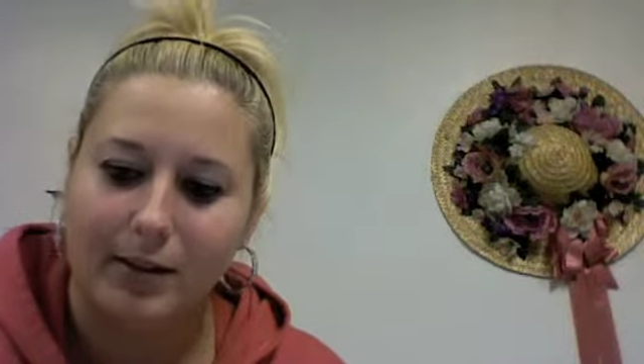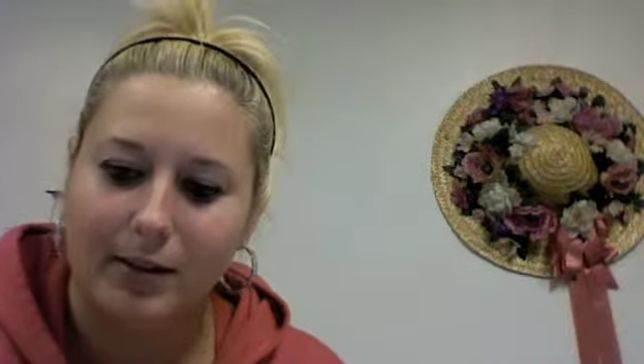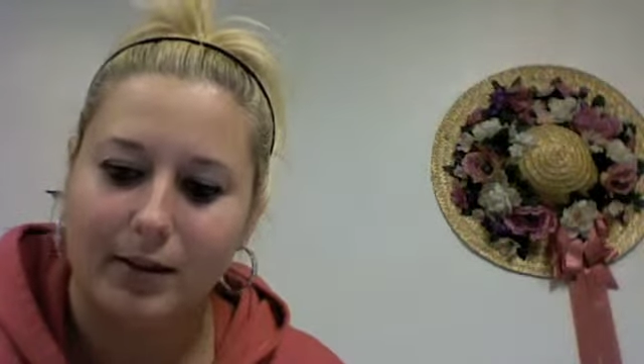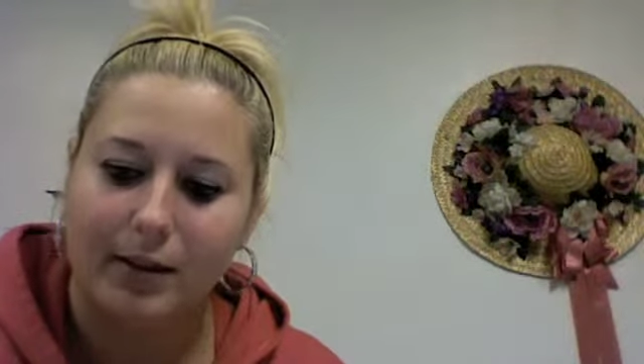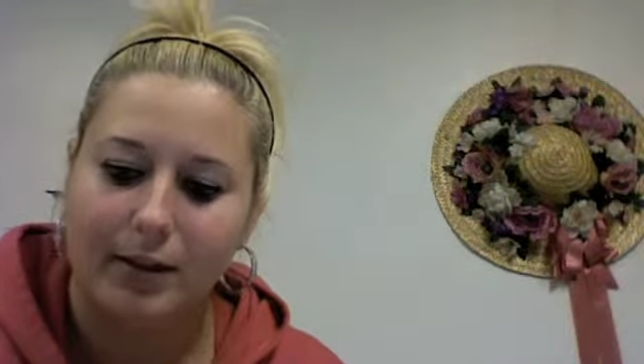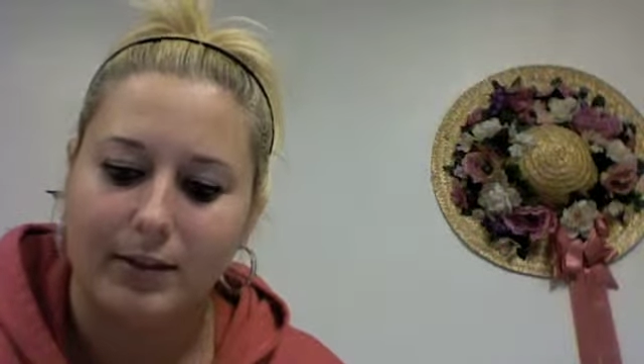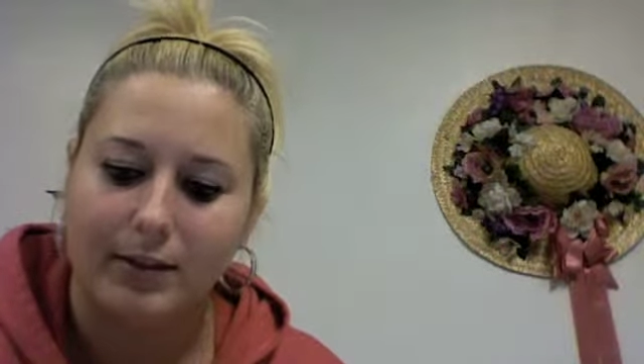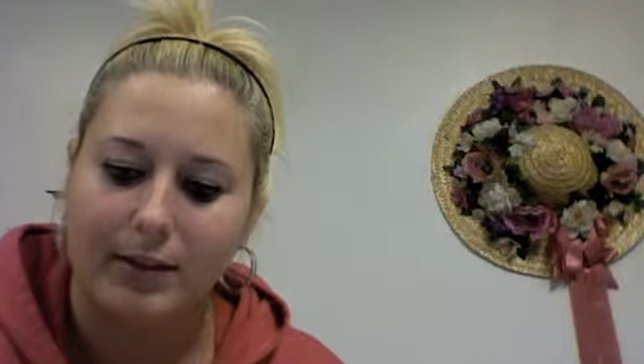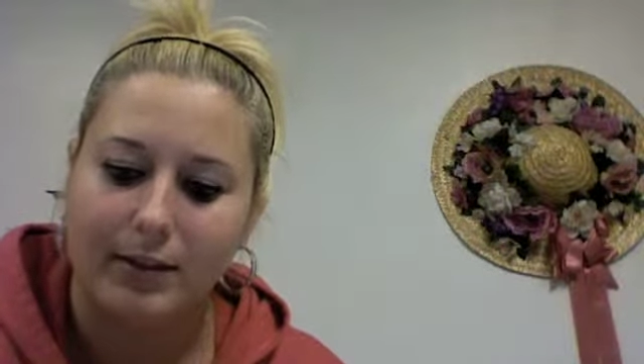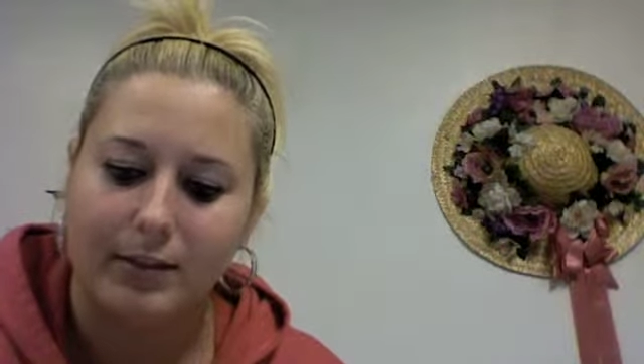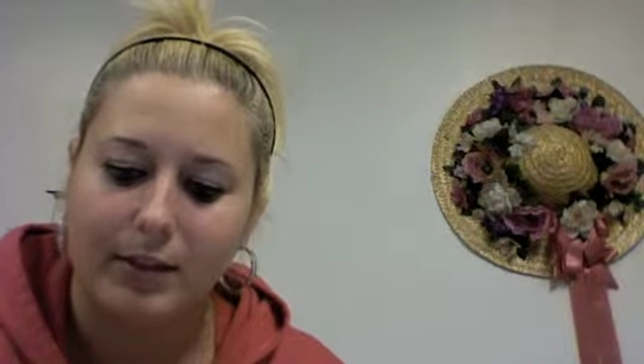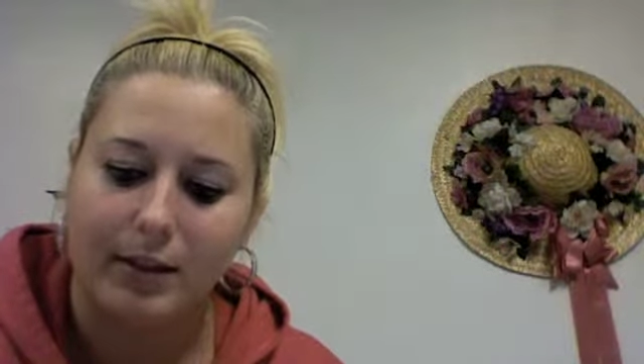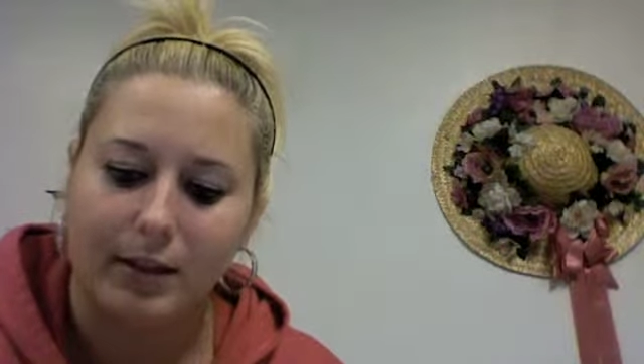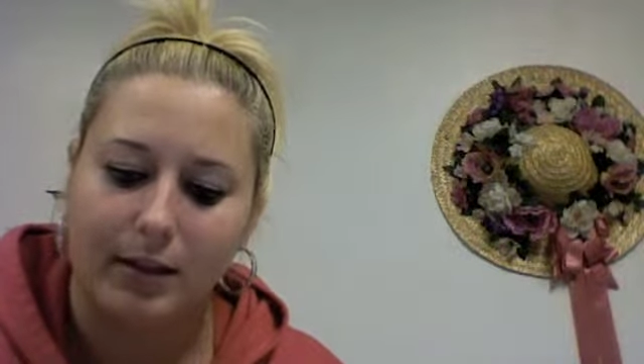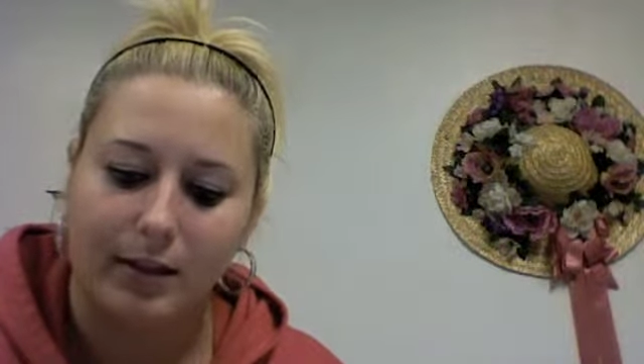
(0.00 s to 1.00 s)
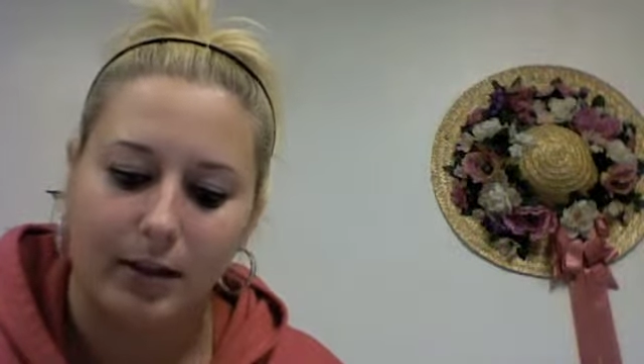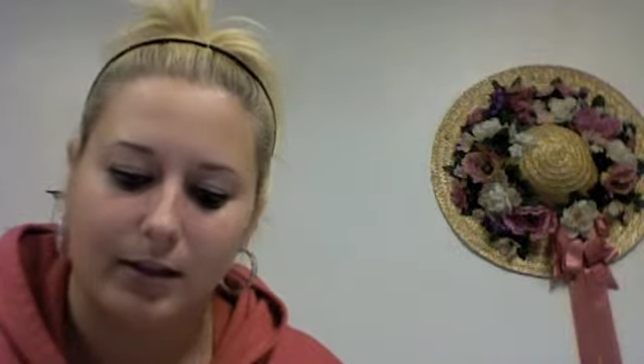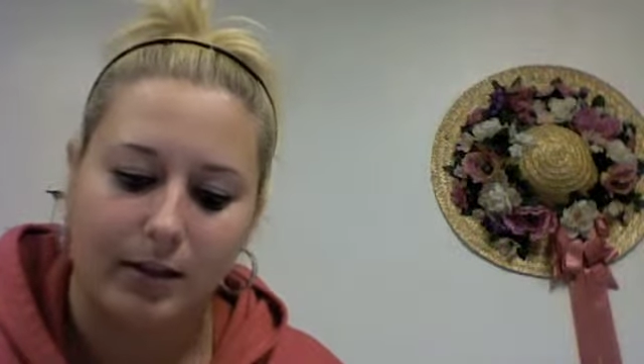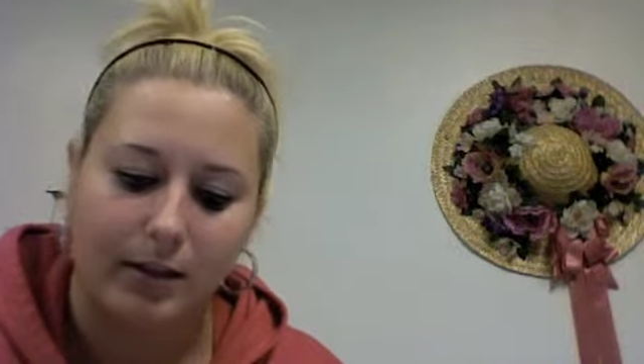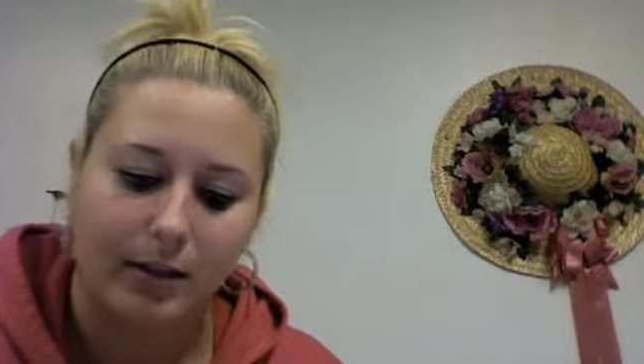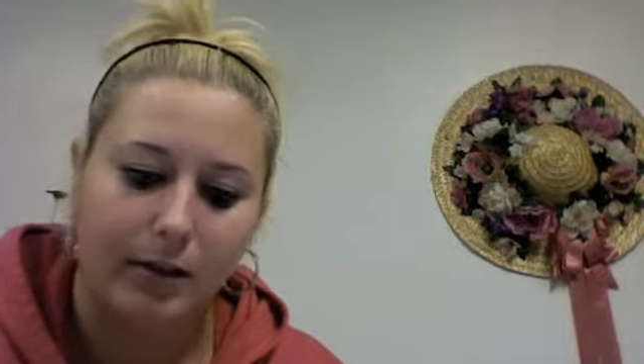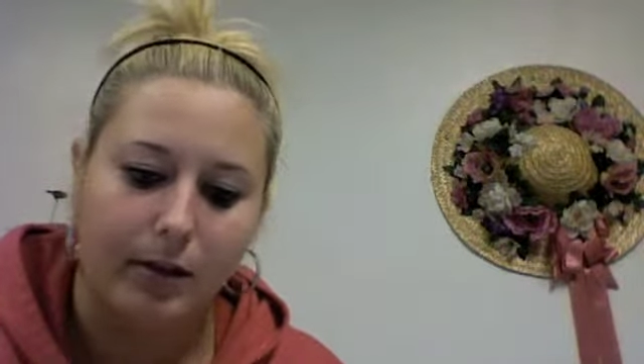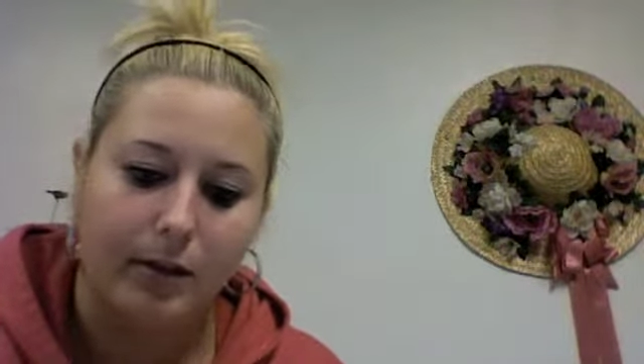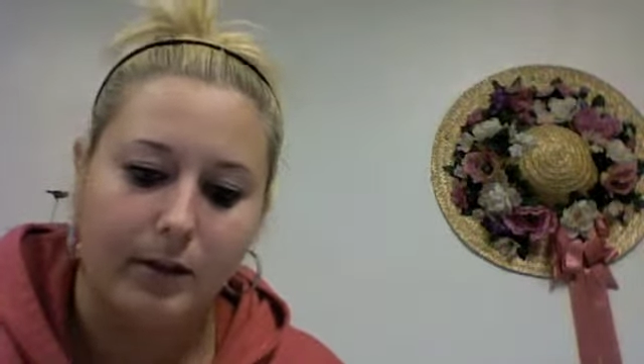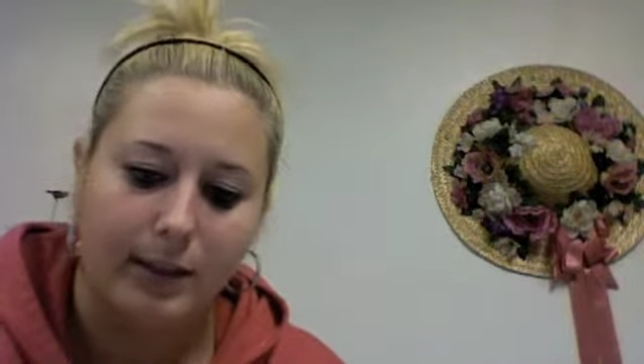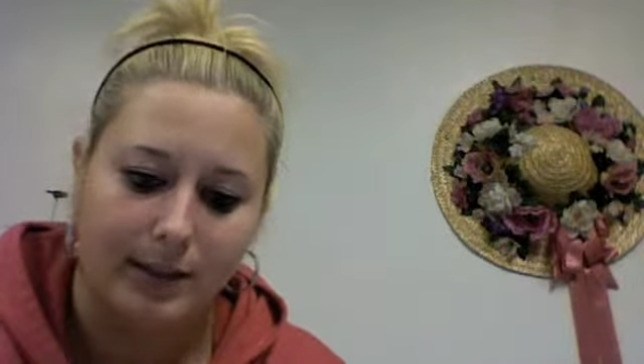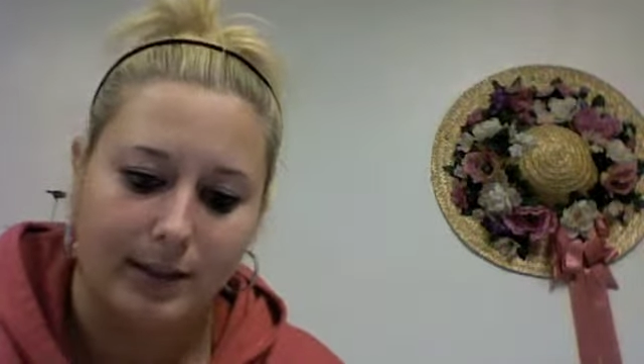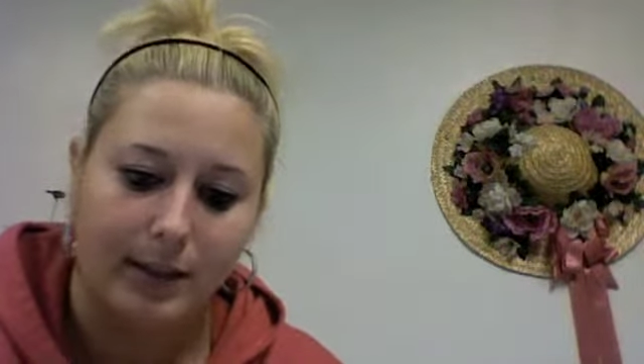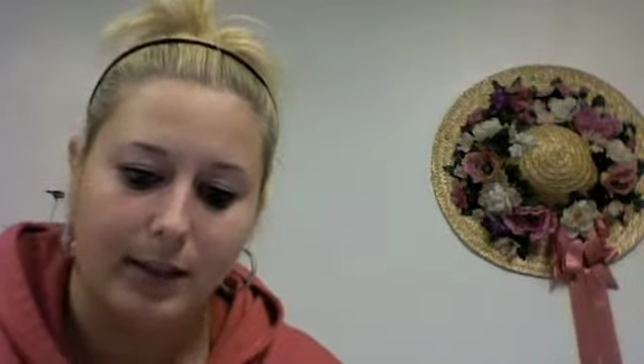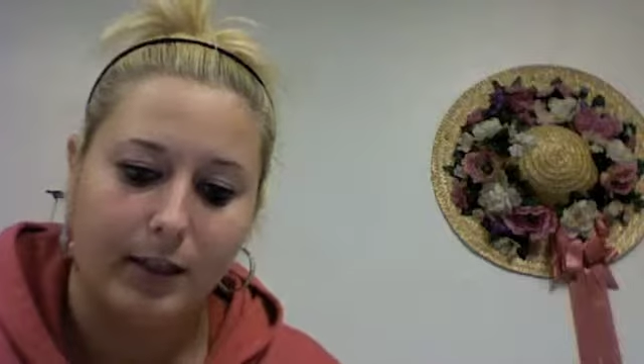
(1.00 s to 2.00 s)
contest that I did that
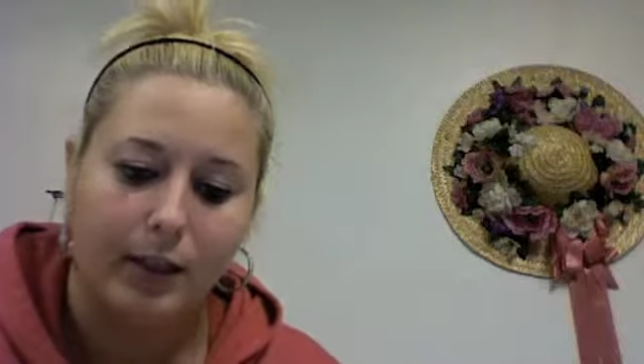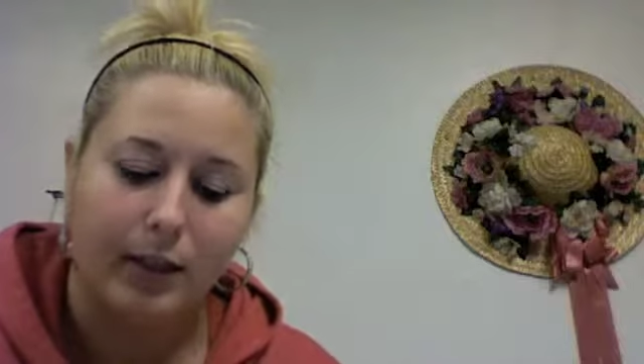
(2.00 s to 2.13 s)
day.